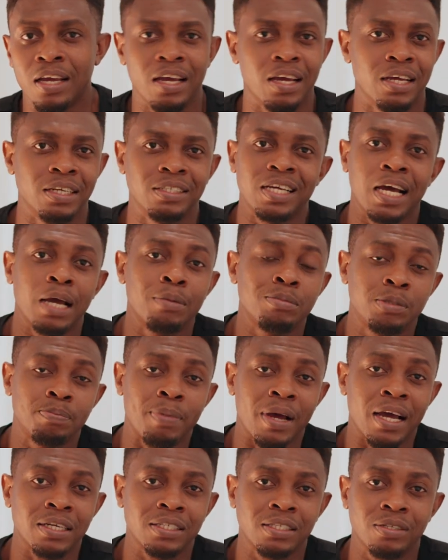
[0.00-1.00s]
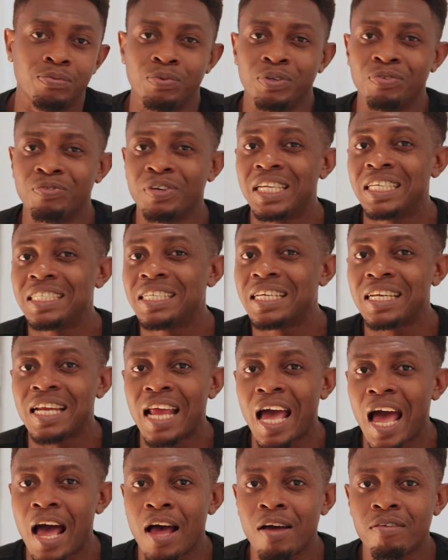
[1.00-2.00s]
In times past, we really didn't
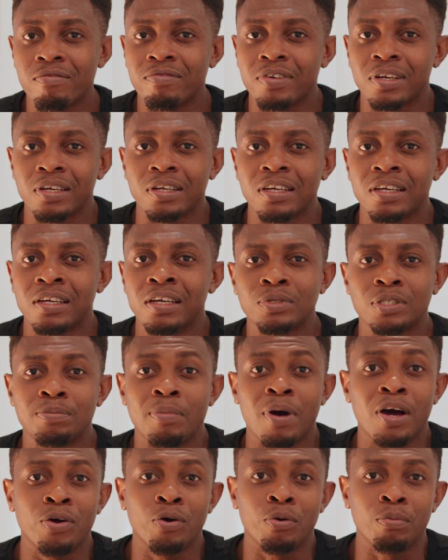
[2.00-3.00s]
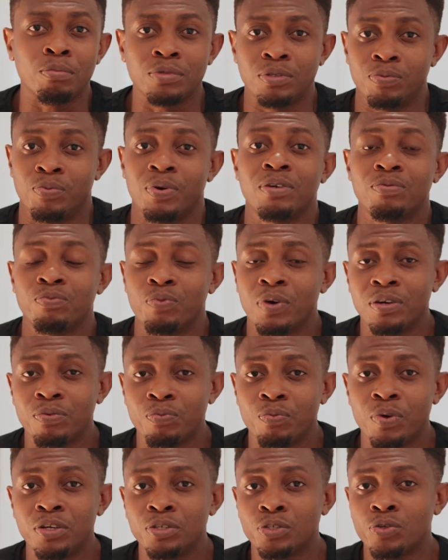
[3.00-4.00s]
have smart homes. When
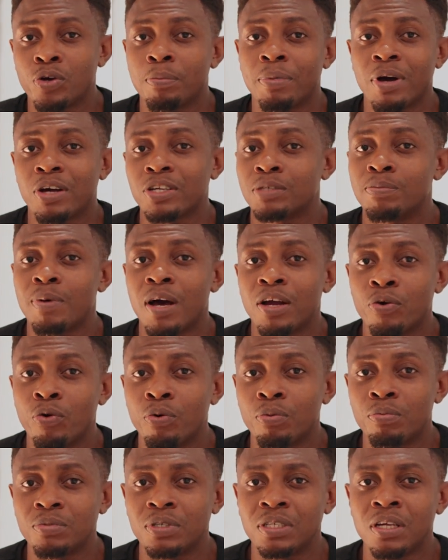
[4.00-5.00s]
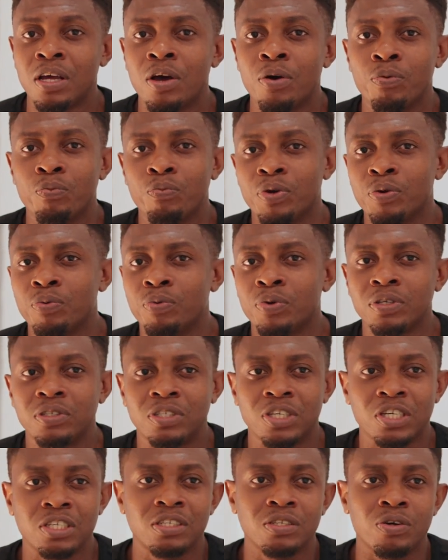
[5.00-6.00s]
you talk about smart homes, we would
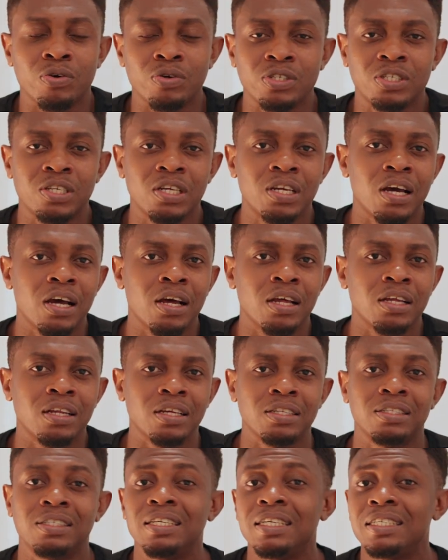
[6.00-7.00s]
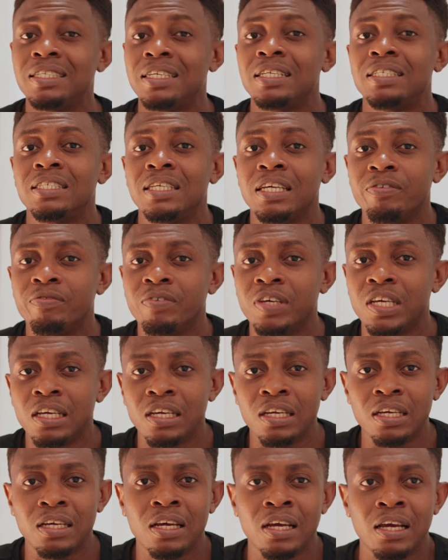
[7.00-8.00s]
just consider the
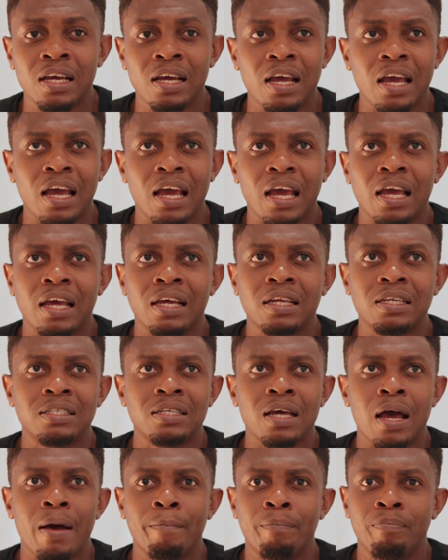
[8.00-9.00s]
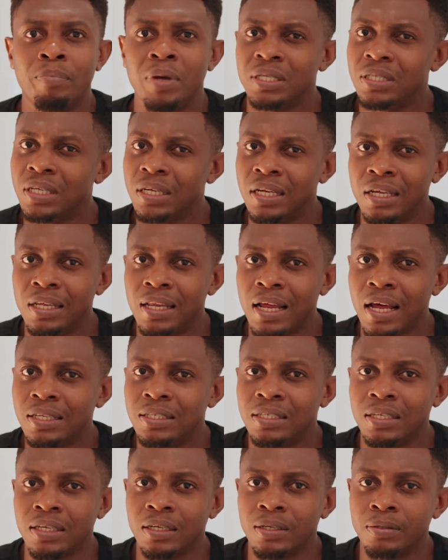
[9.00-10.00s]
CCTV, and basically
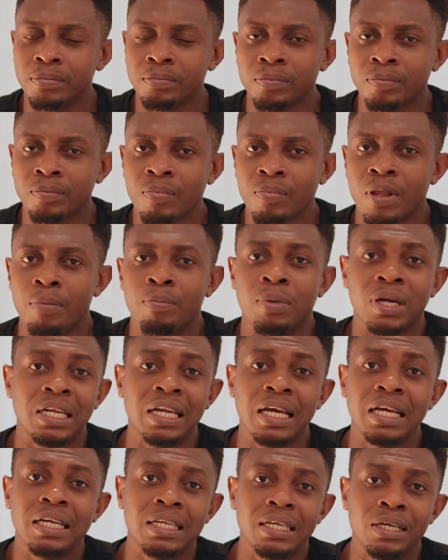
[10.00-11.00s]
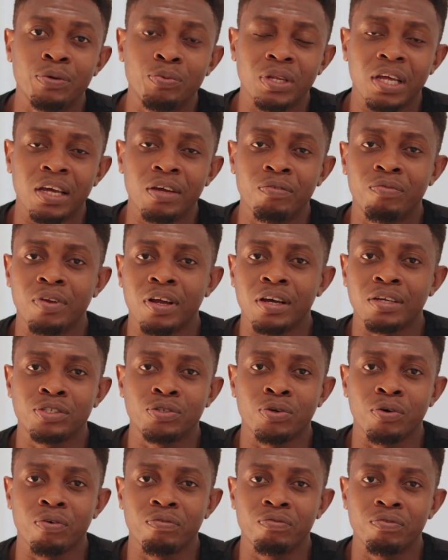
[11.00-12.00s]
that's it. But lately, with the
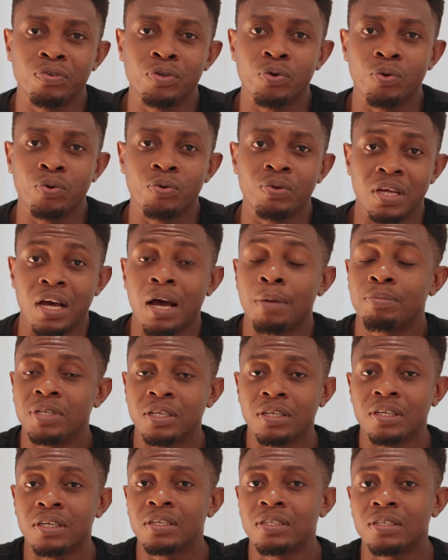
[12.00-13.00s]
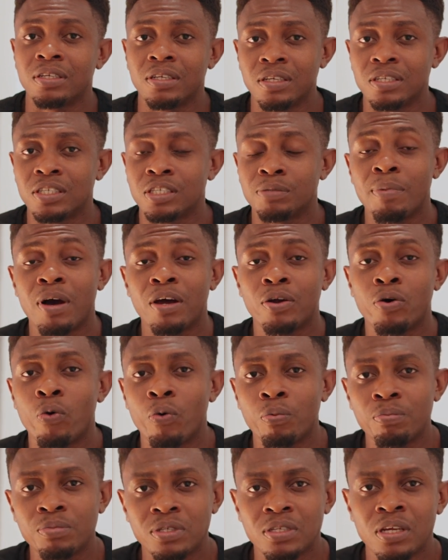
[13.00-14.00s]
influx of the uptick in smart
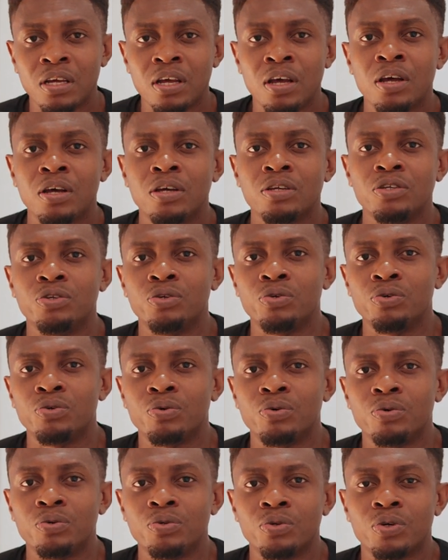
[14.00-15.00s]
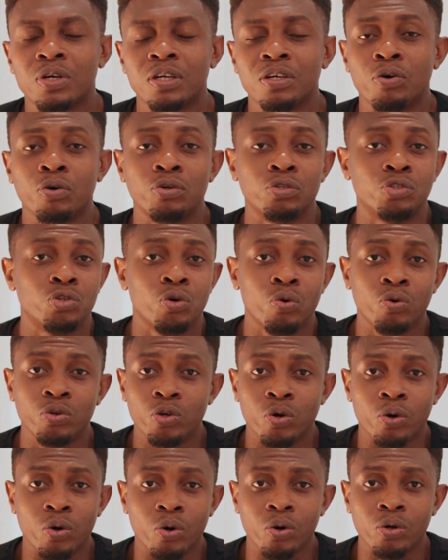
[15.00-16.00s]
homes, you can control
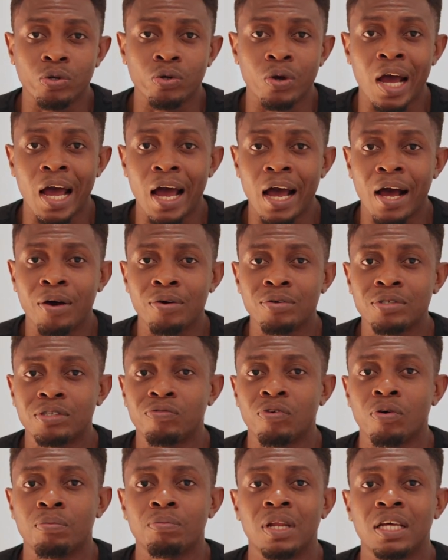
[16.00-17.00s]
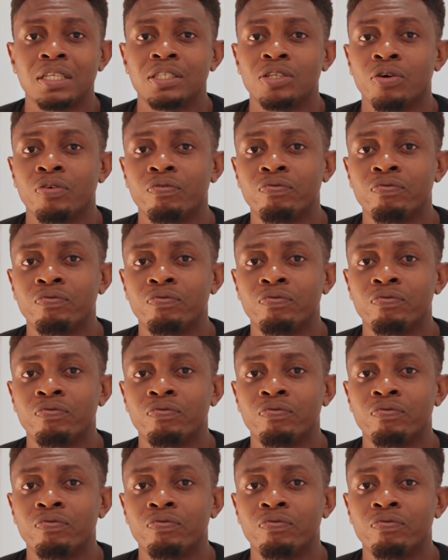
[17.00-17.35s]
your house from, let's say, your